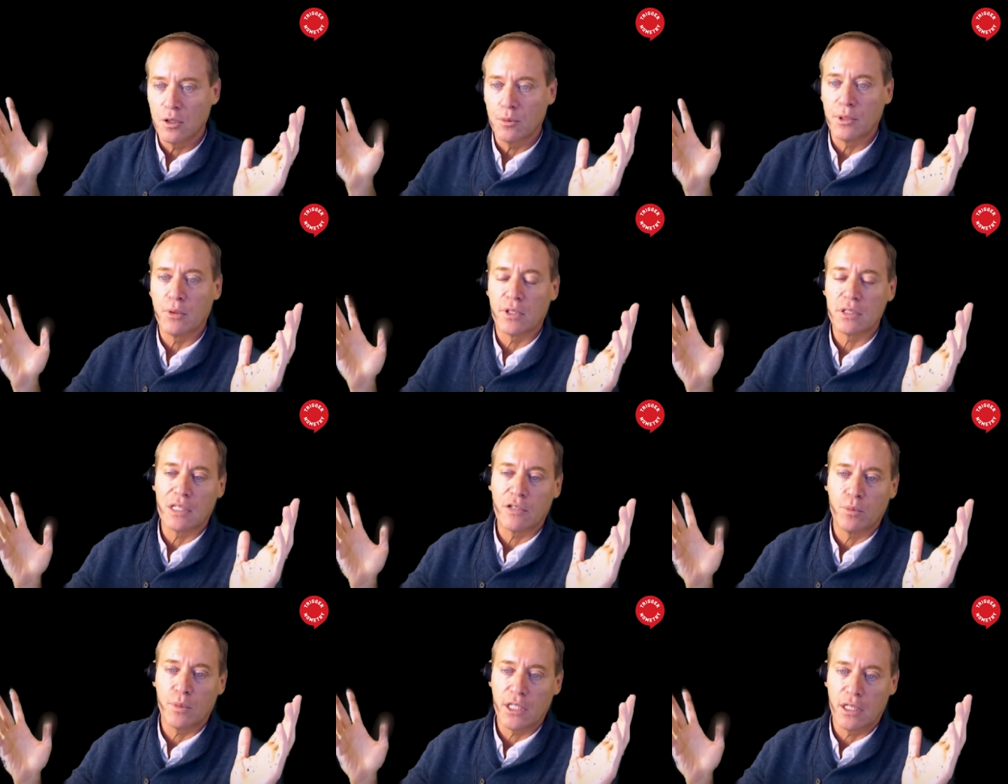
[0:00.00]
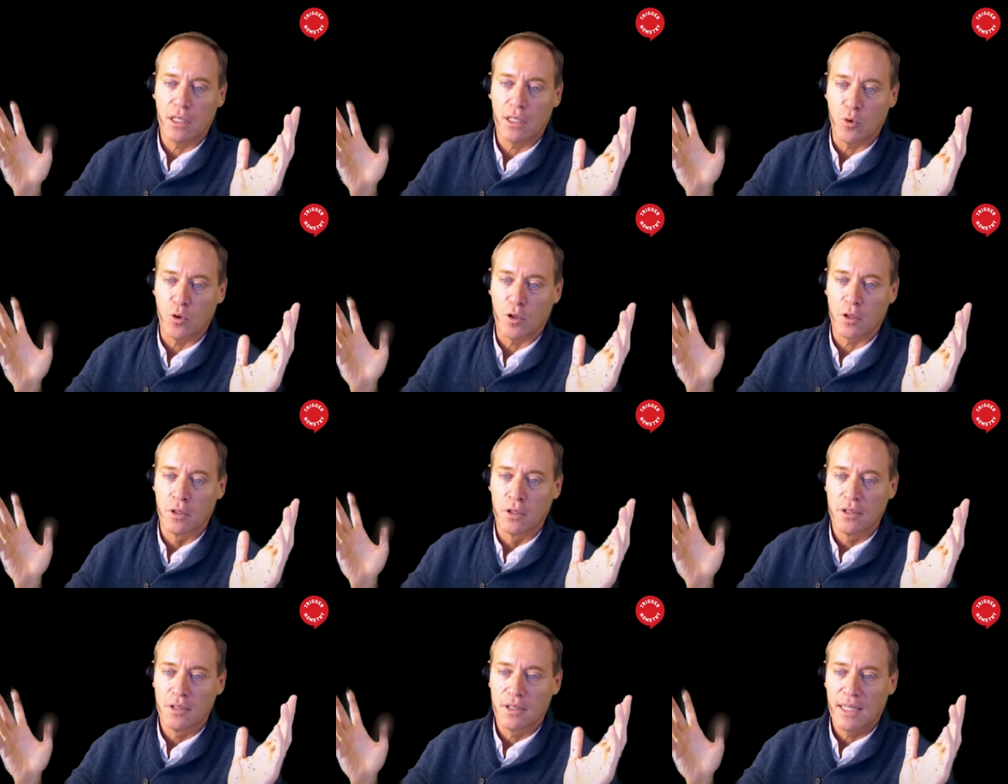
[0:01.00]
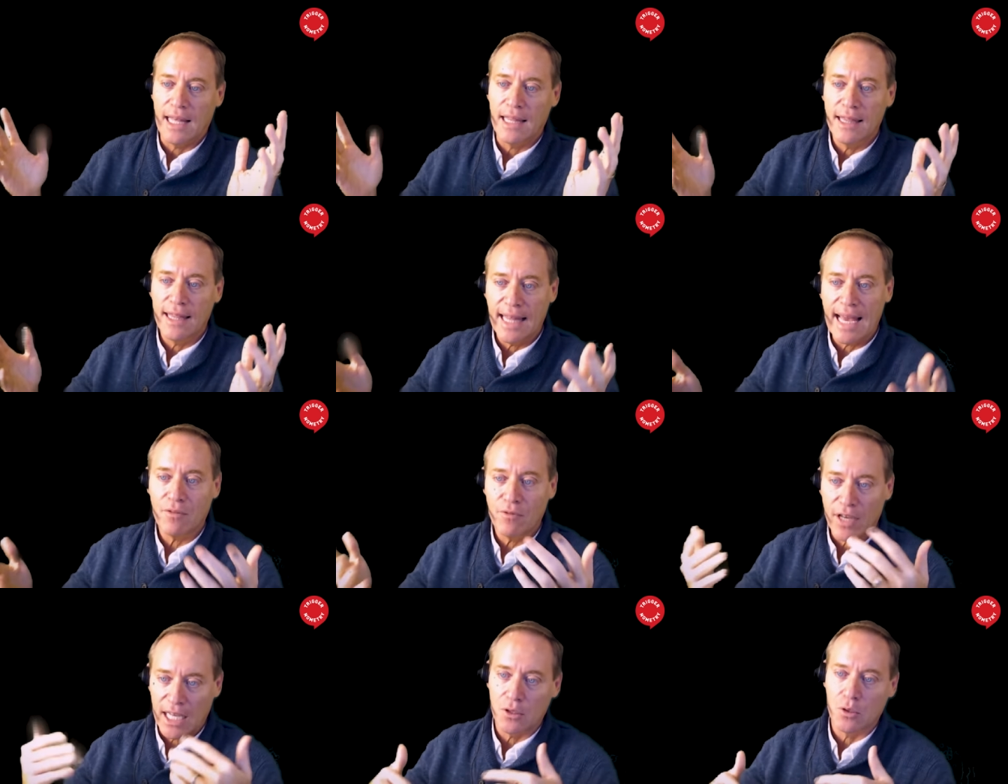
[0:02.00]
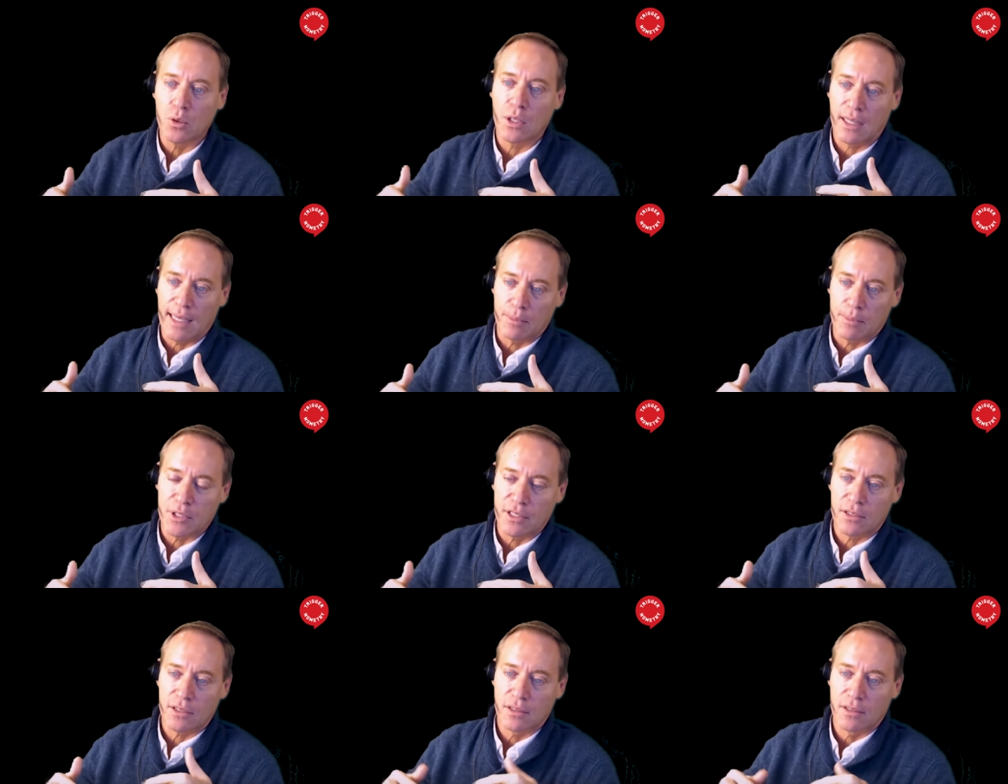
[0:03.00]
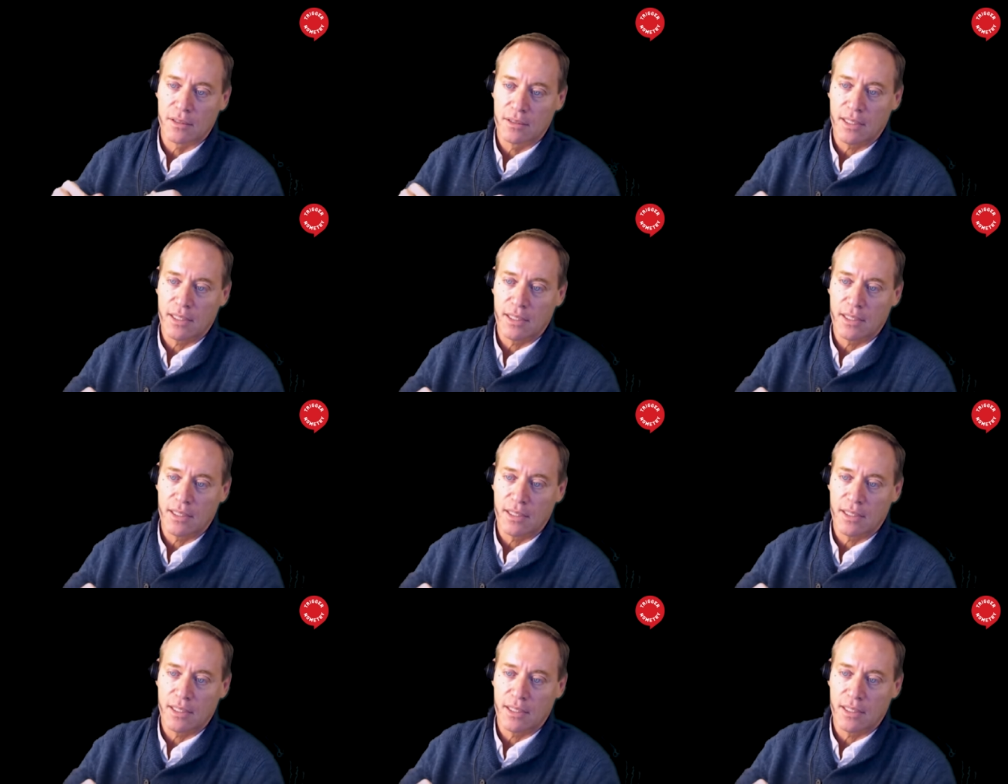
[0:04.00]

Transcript: Nobody wants to give him money anymore. And that value collapses.